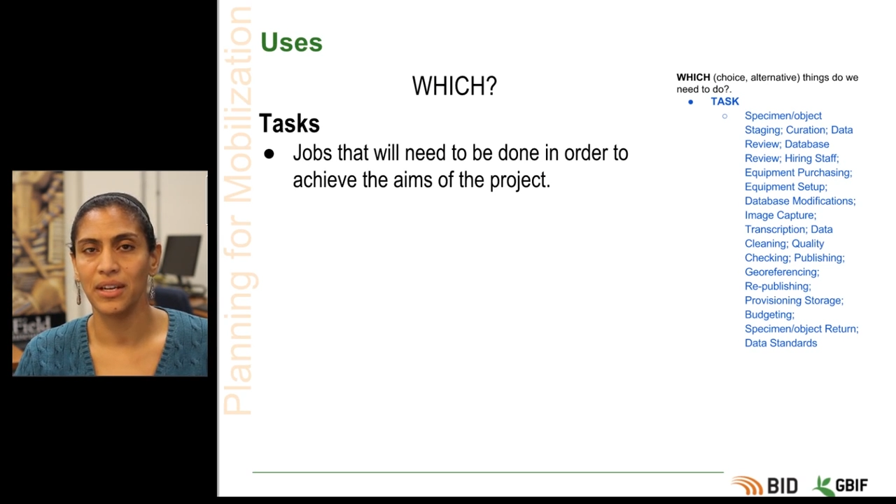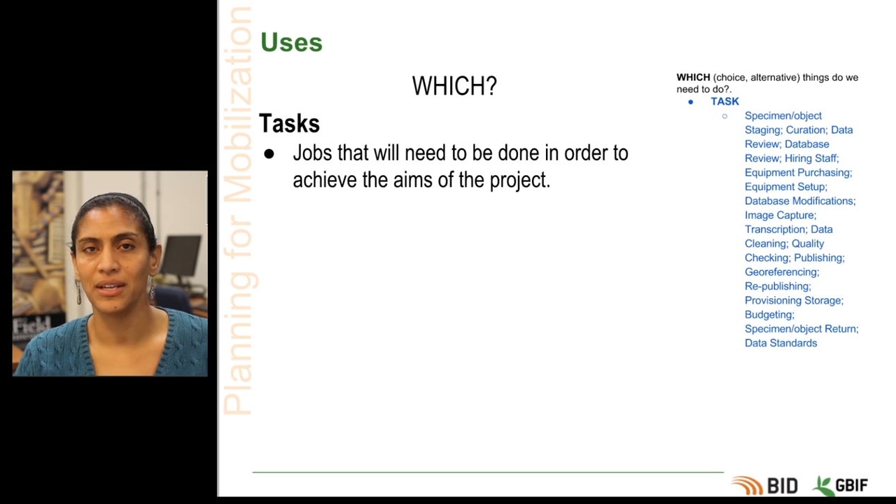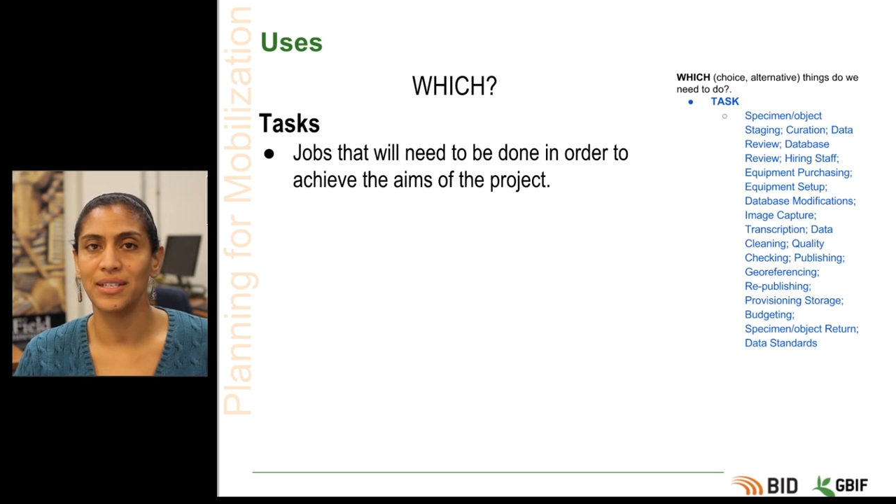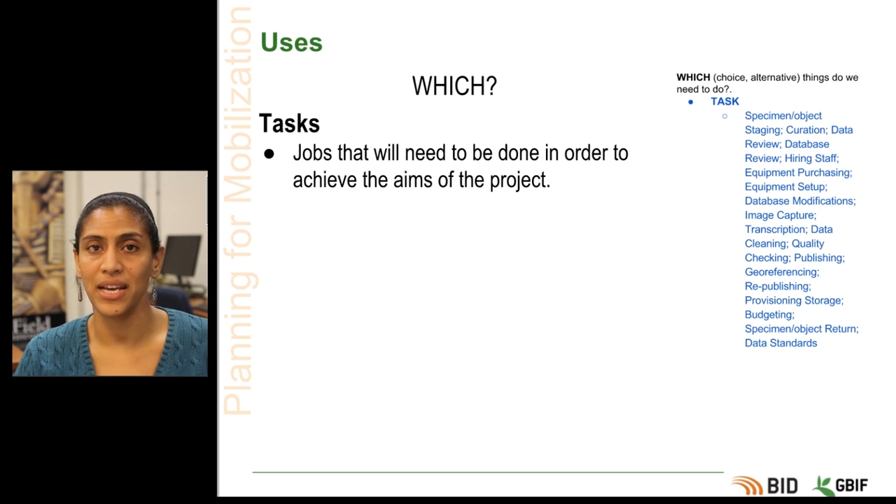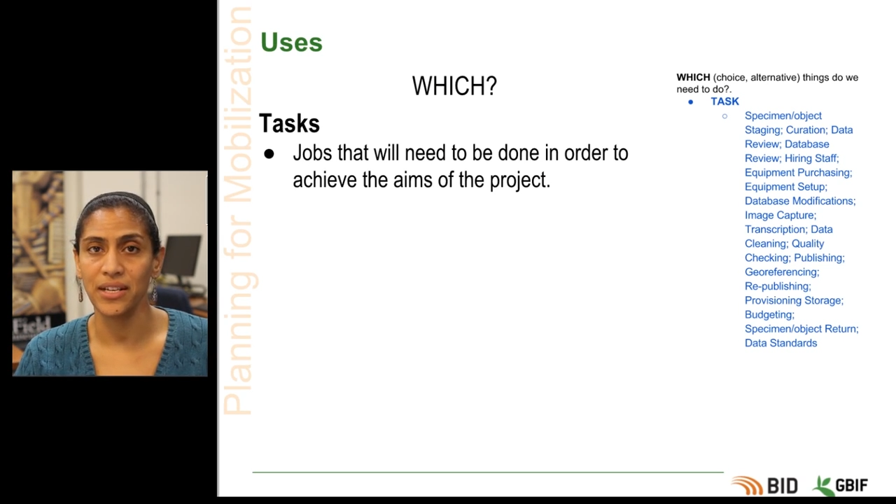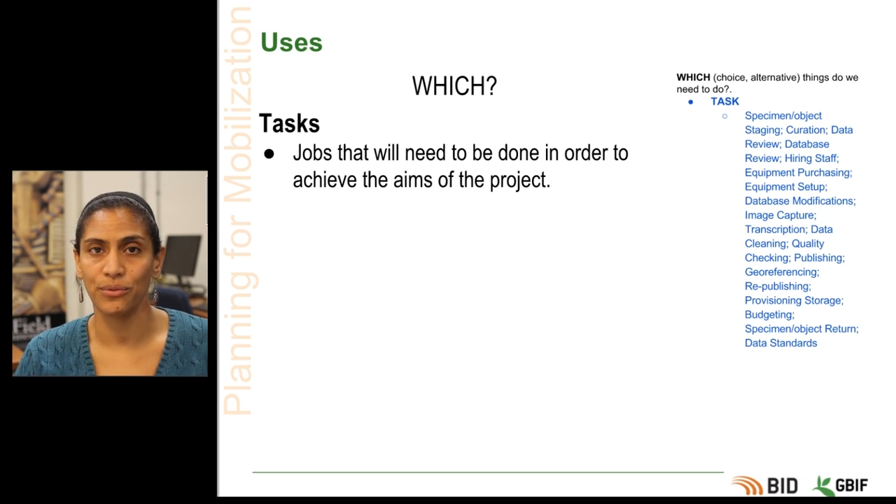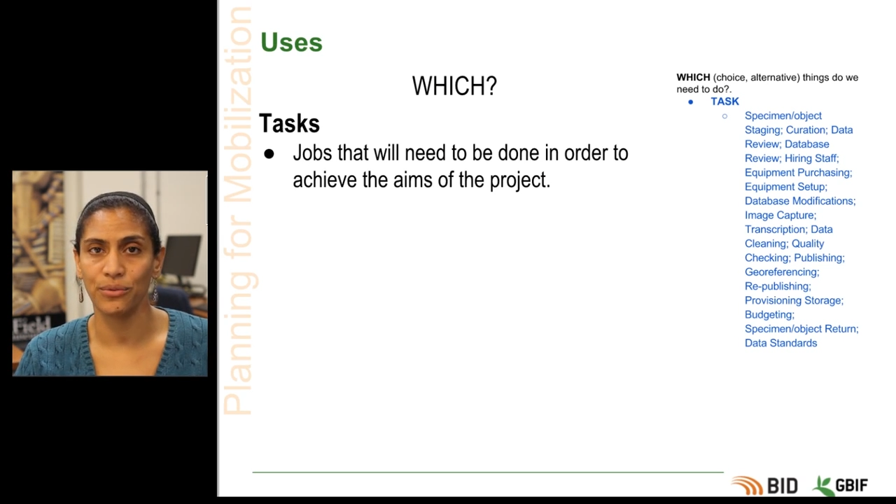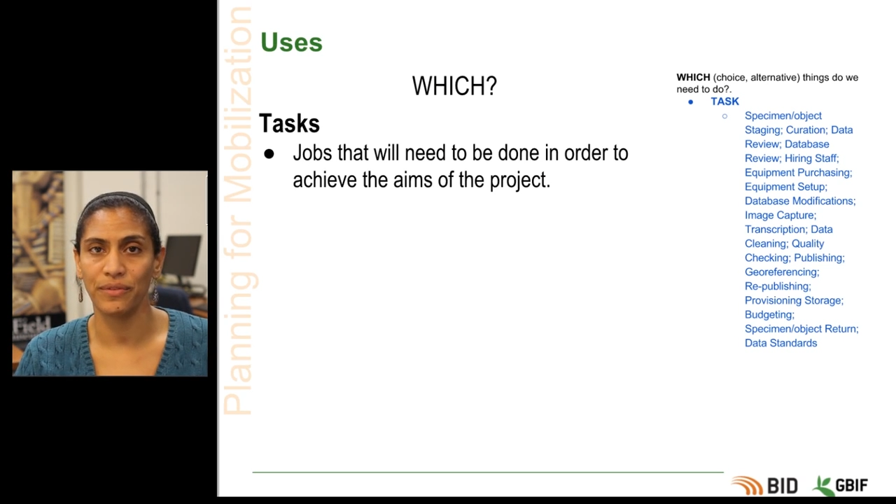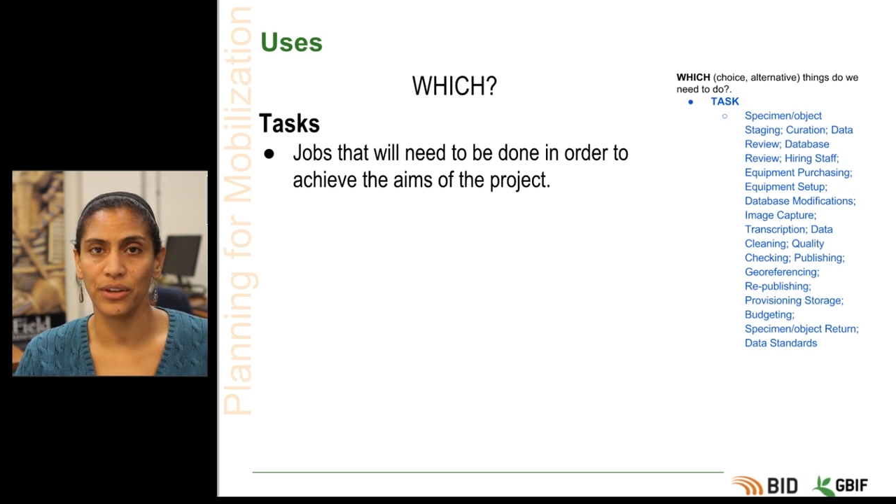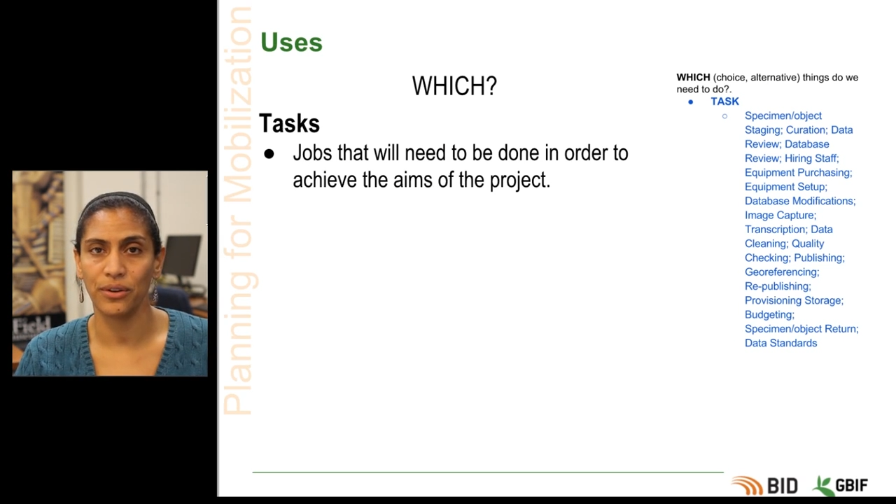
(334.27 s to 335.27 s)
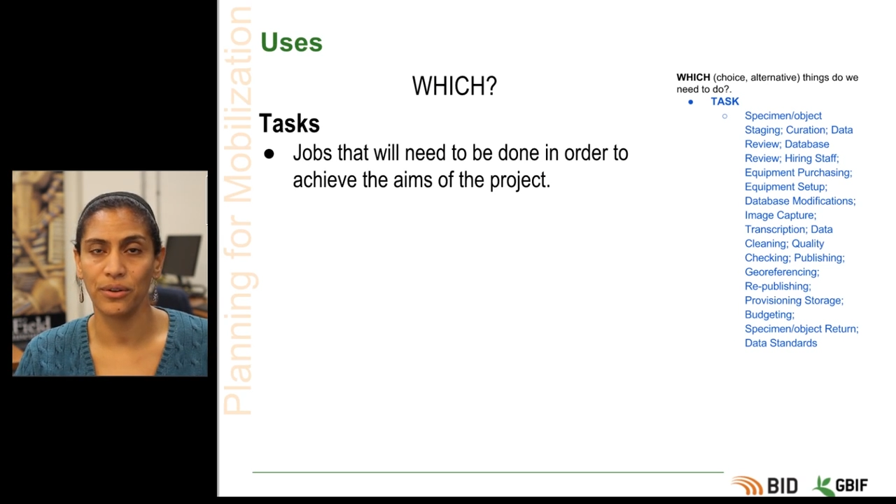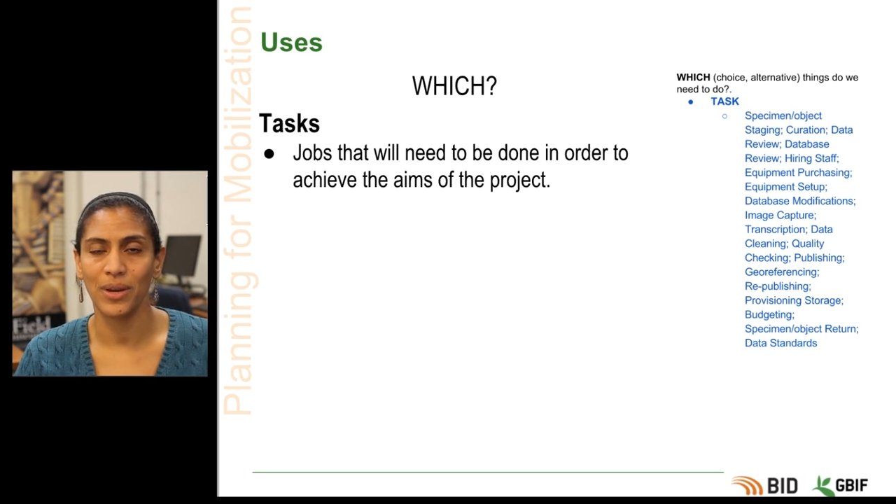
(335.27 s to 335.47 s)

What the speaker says: data review,